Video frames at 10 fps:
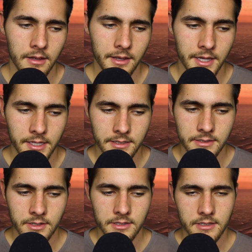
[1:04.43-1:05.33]

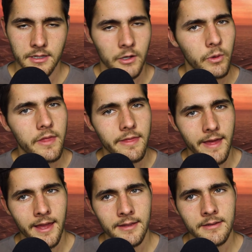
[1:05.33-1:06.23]
is, just stick with
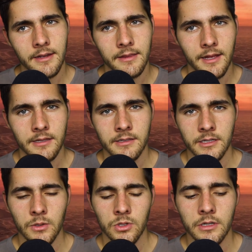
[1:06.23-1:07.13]
that, and
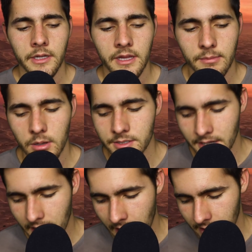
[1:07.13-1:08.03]
that's usually the most
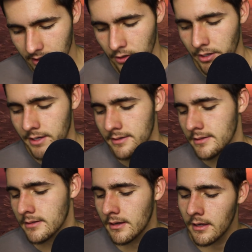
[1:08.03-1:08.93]

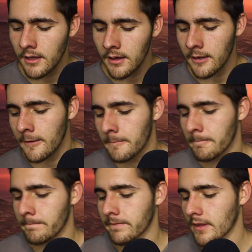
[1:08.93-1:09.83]
accurate.
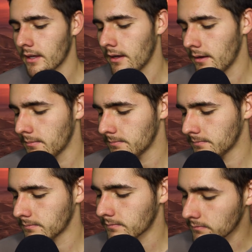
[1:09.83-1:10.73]
Okay,
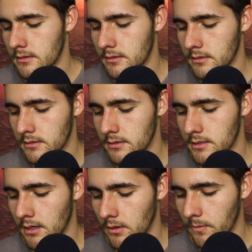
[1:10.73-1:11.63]

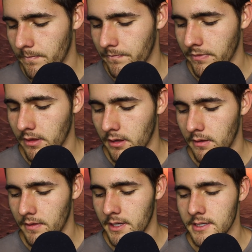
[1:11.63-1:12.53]
so
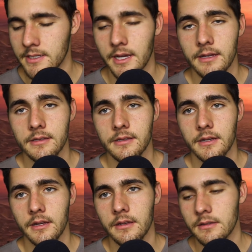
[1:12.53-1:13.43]
this test
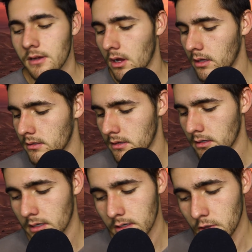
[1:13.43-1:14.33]
is called
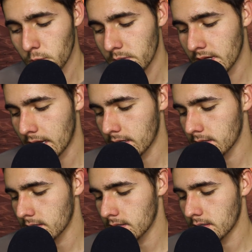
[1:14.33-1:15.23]
the cube
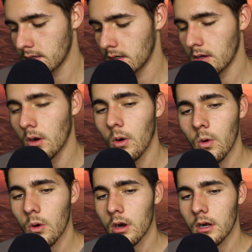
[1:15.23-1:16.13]
test
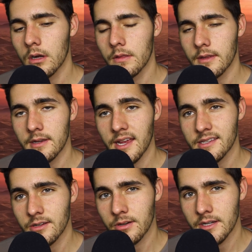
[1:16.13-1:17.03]
or the
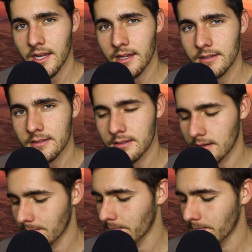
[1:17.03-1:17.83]
desert test.